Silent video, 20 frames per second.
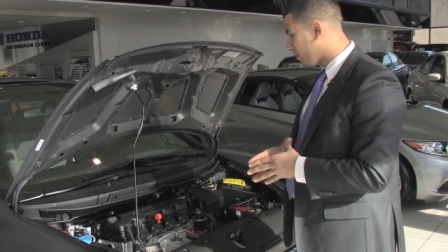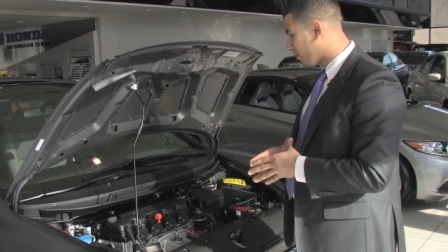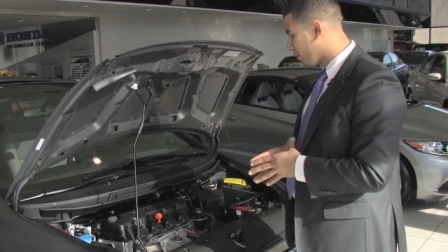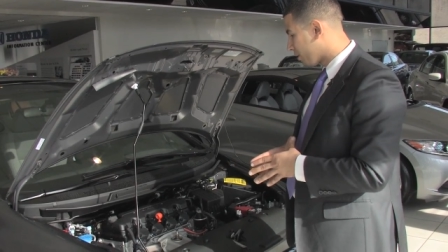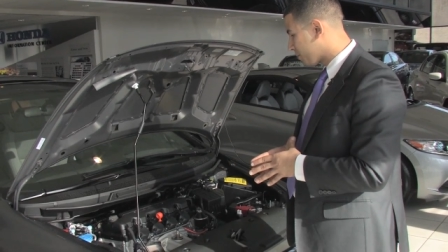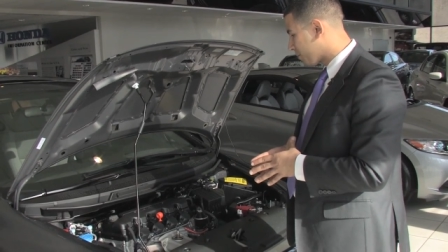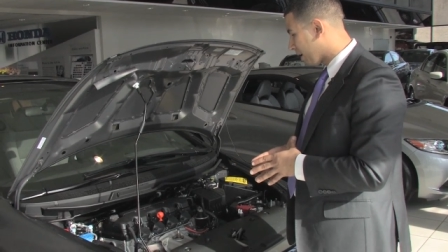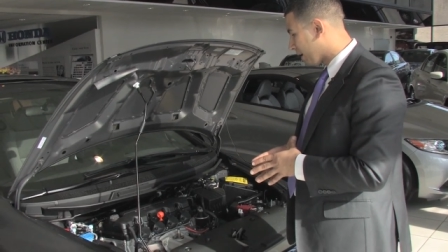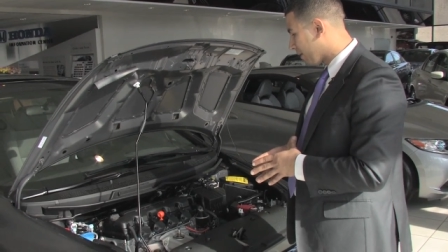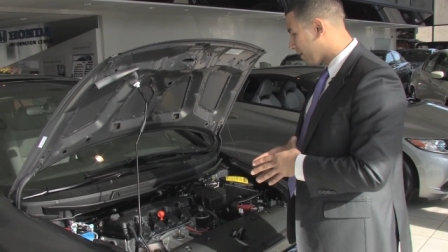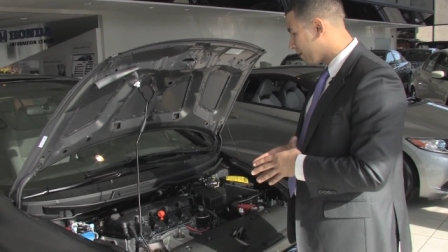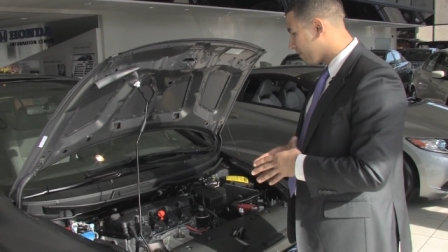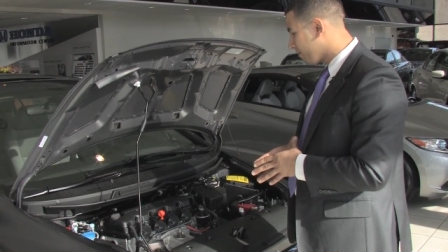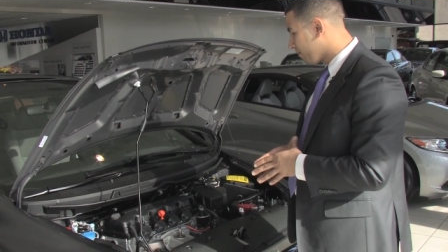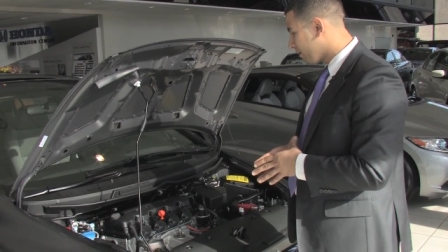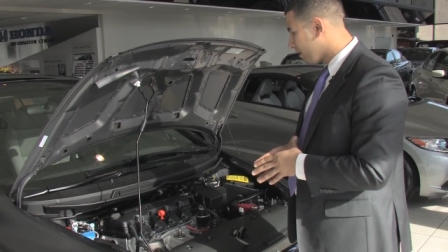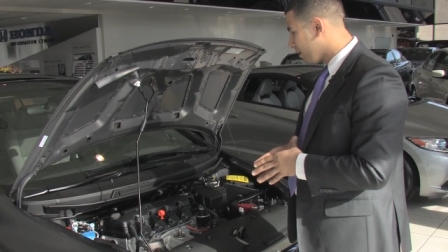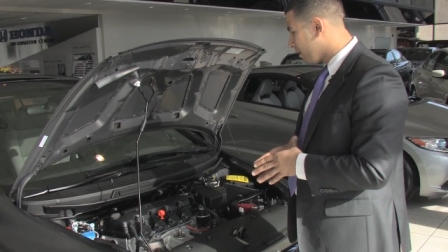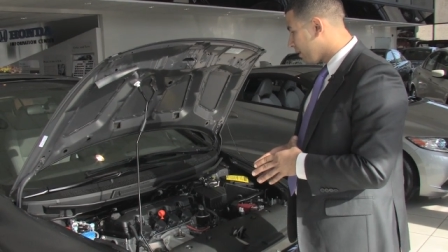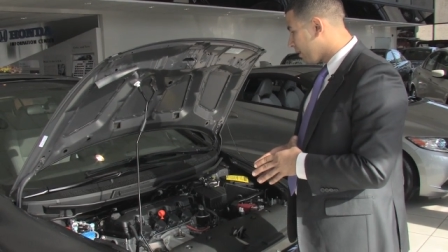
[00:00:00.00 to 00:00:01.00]
horsepower,
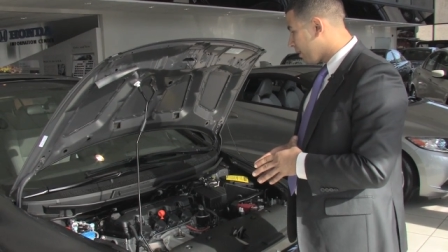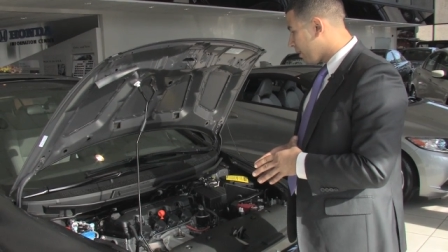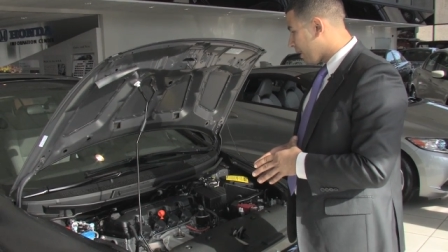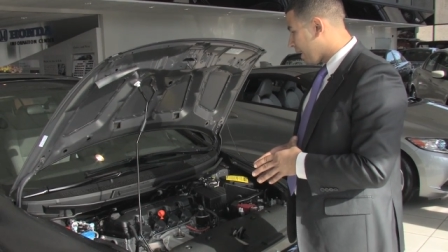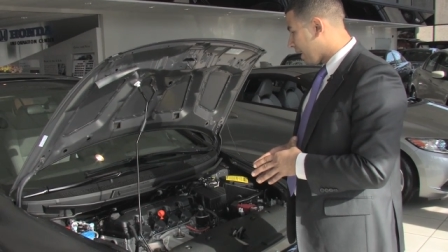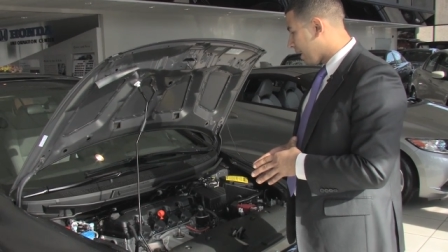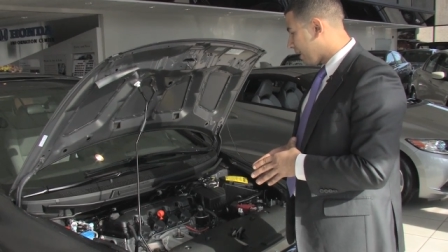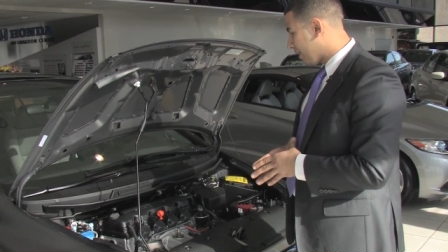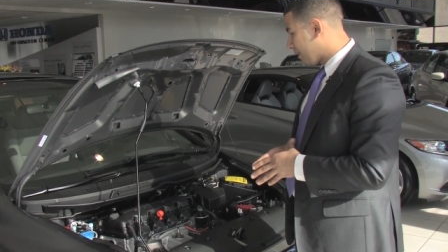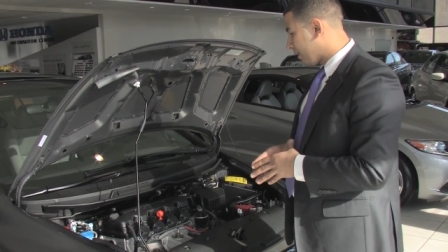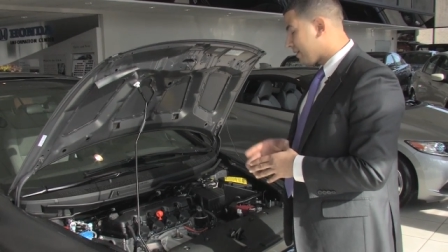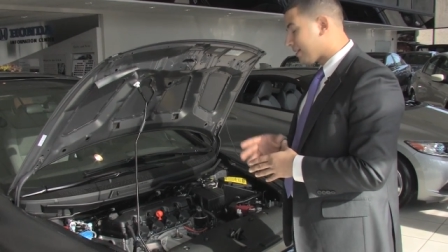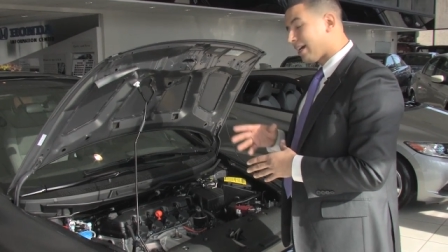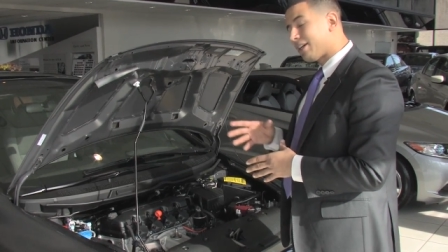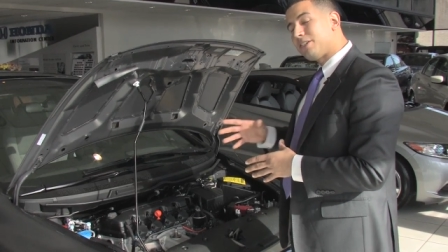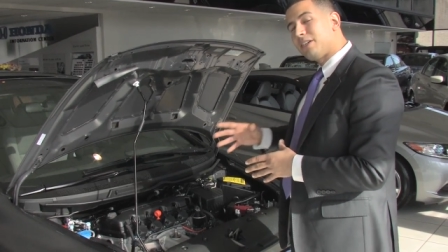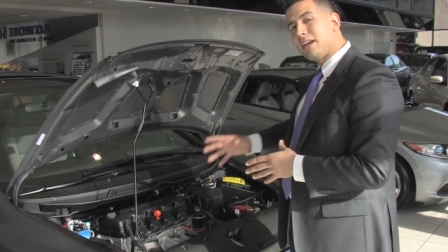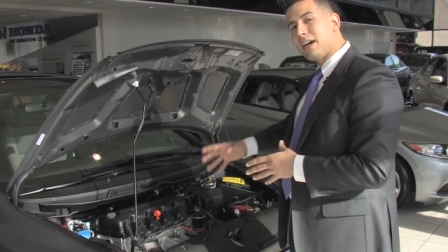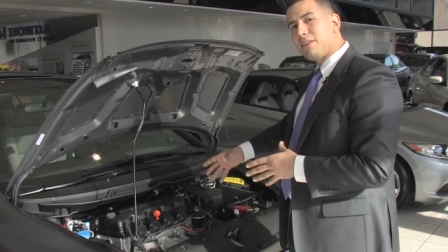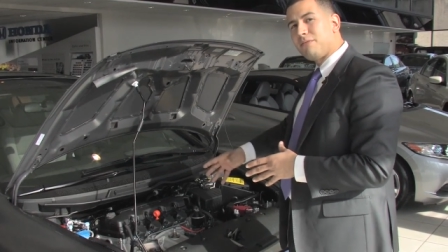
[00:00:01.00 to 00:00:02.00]
and it's
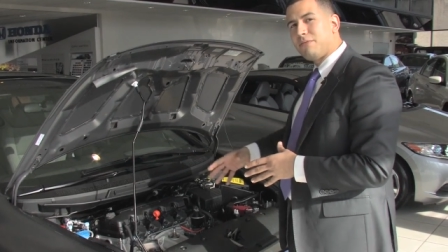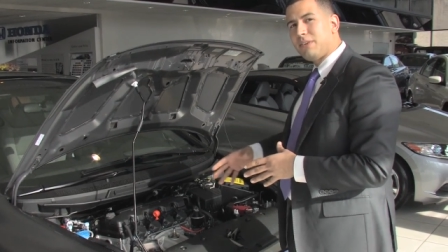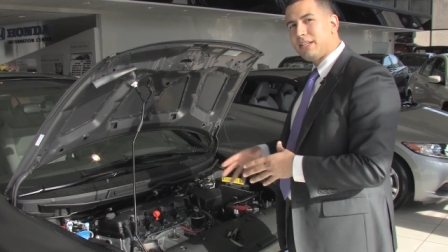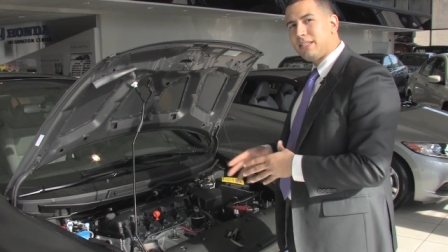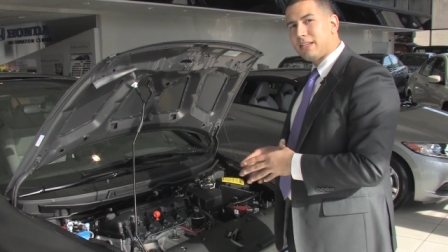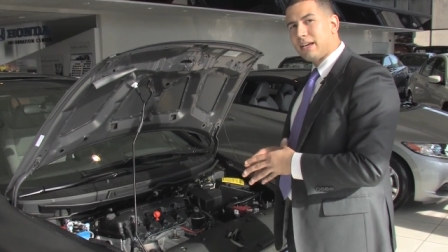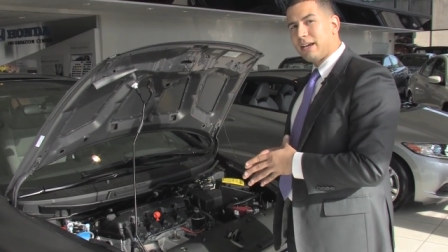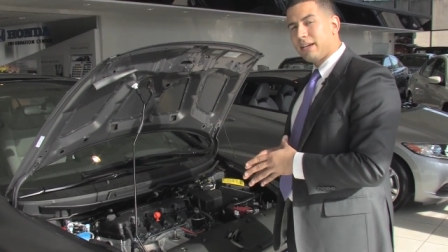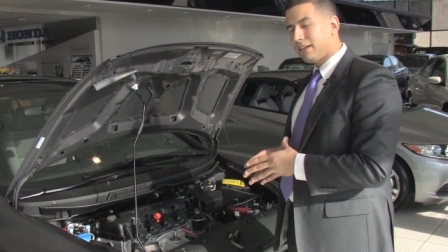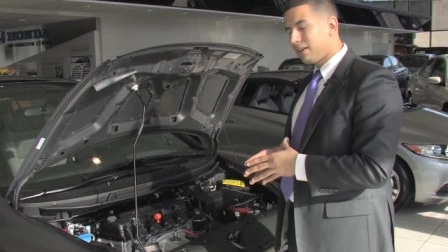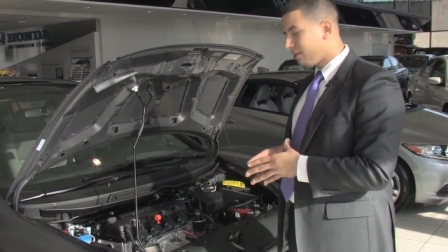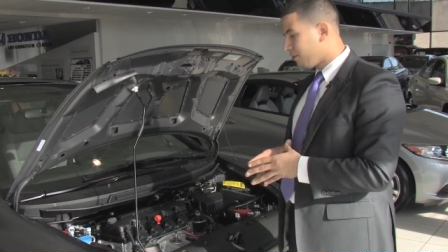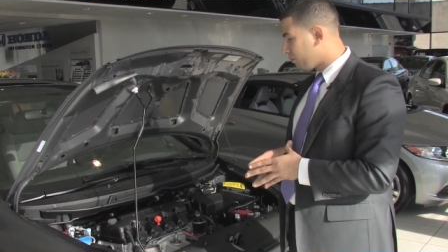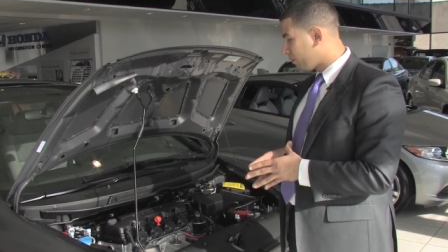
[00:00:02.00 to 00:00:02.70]
actually got VTEC.